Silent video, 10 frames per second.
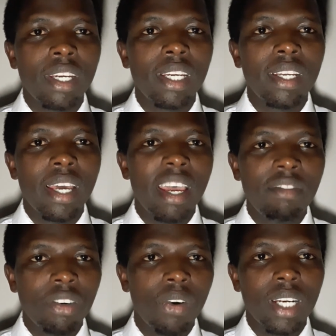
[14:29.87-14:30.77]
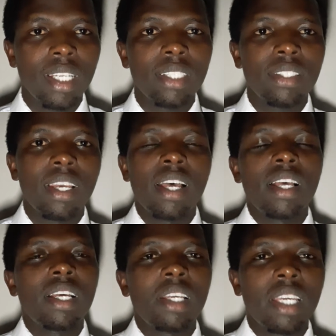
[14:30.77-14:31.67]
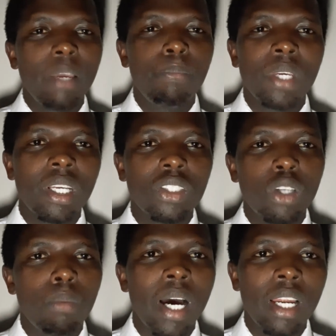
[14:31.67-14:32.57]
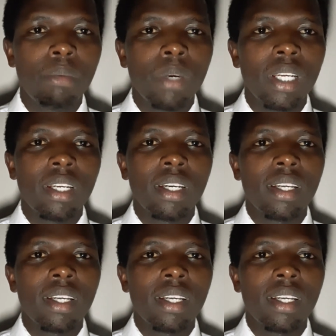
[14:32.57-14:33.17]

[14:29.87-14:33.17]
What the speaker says: in everyone is keeping his commandment.